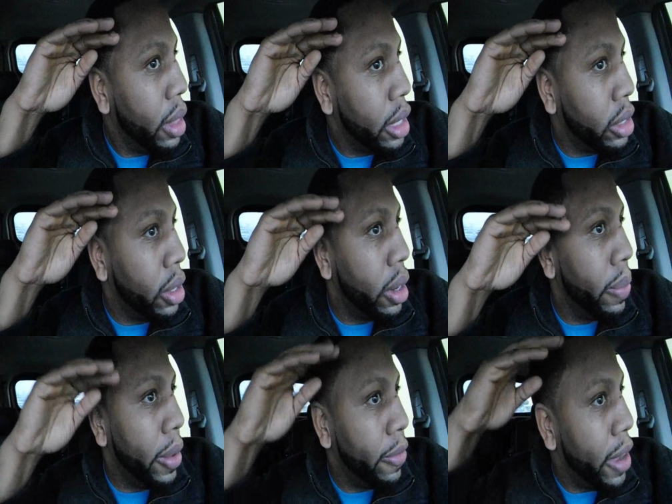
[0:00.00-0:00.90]
that you're going to
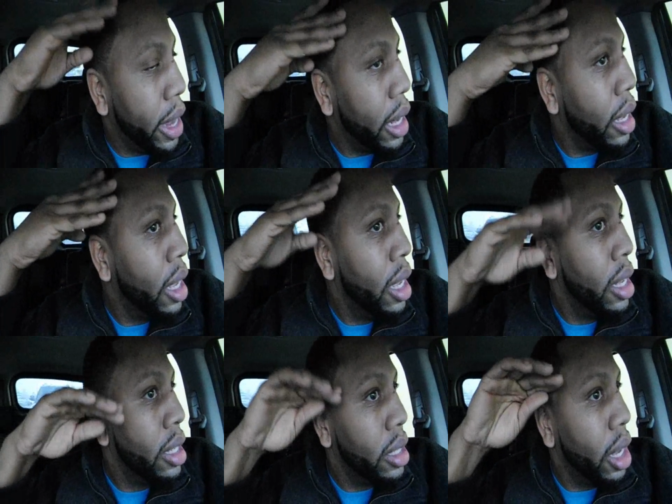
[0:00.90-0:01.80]
be fading.
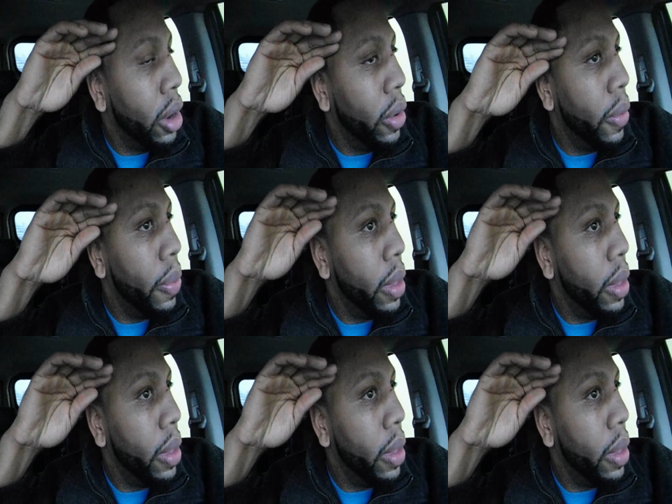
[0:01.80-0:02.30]
So